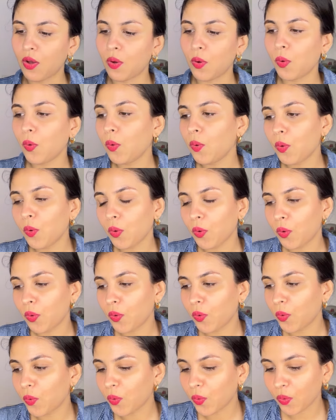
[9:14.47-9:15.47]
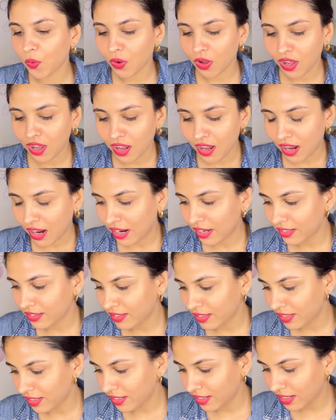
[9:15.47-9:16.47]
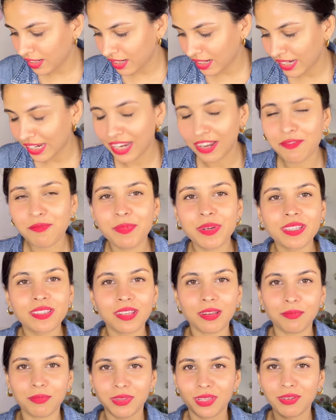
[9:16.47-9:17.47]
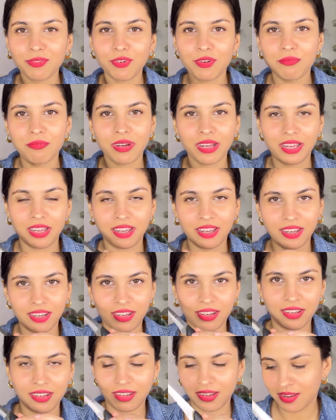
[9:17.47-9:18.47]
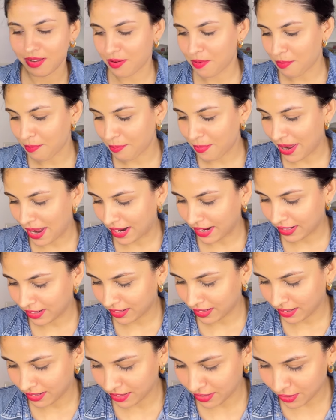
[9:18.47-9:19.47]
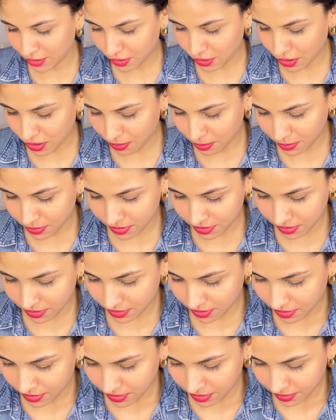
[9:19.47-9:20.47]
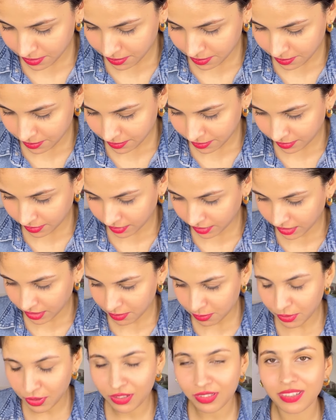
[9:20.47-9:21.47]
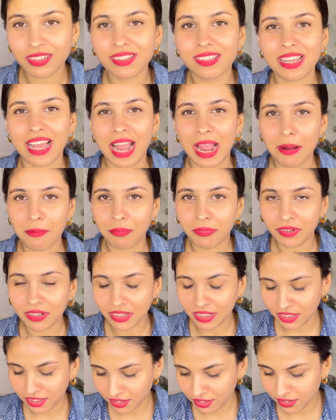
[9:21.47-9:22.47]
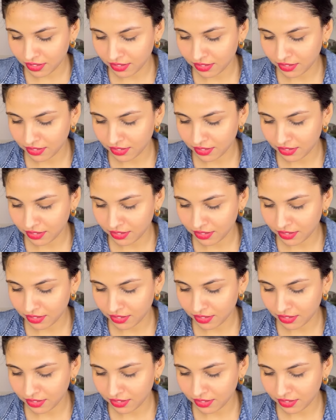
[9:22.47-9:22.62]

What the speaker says: Oh, I think he gave me something for my backdrop. Because it's empty.